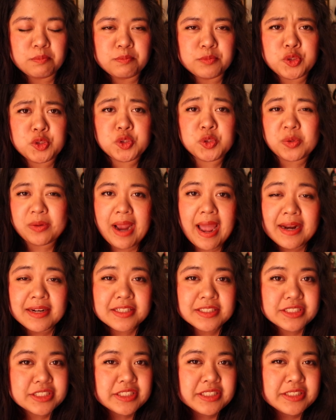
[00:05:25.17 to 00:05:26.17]

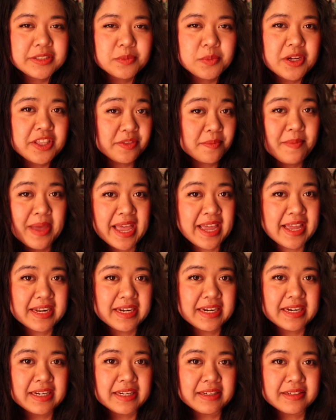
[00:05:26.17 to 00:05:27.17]
strategy with
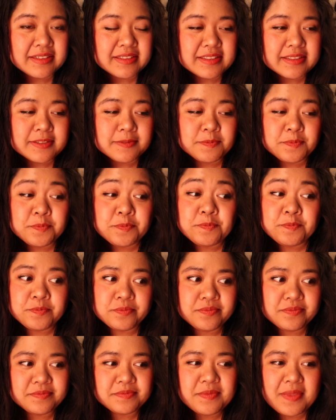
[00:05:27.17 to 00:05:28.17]
men.
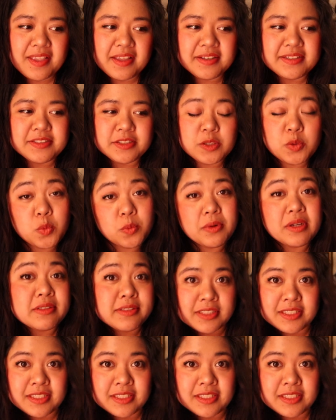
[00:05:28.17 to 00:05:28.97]
We'll